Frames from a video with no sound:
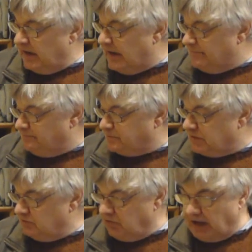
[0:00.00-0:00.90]

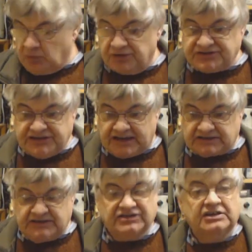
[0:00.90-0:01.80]
Right, what's
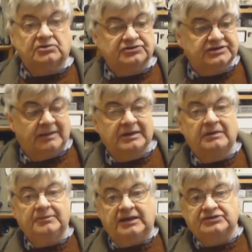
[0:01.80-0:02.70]
next? Let's see what's coming
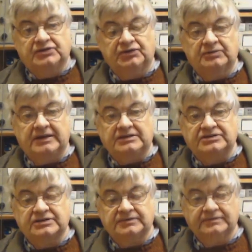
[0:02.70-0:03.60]
up next on the
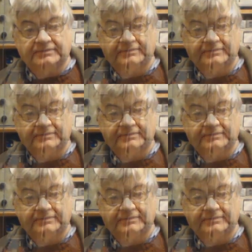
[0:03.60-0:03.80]
bench.